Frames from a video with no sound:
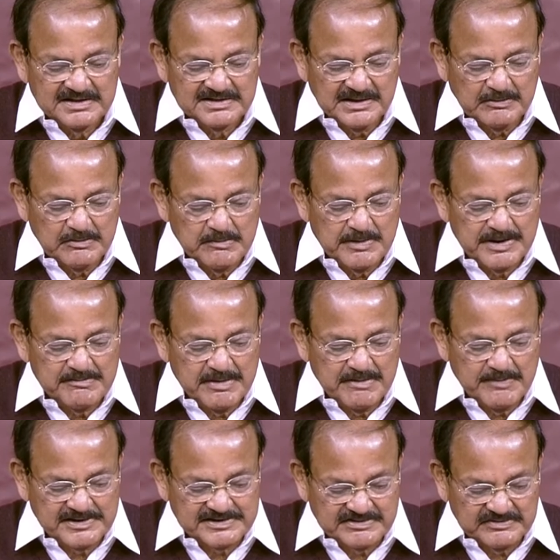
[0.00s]
the women
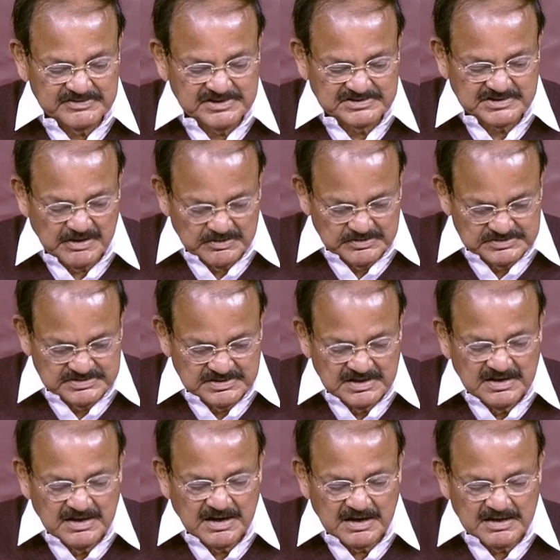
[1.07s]
members of this House
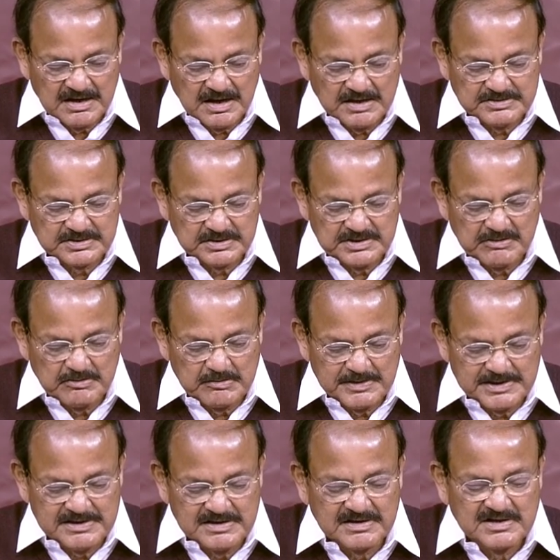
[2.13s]
and also the
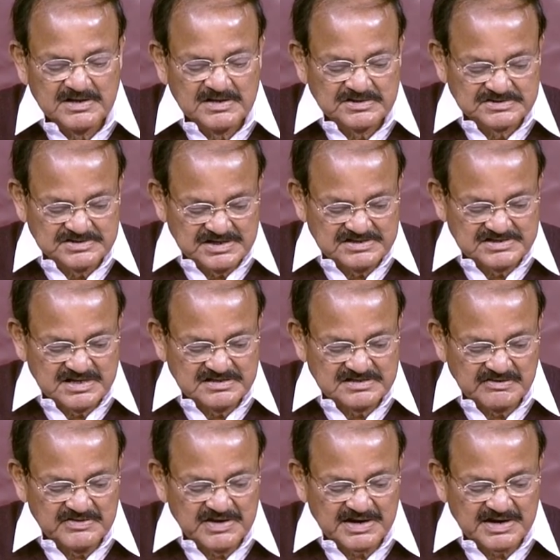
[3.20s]
women citizens of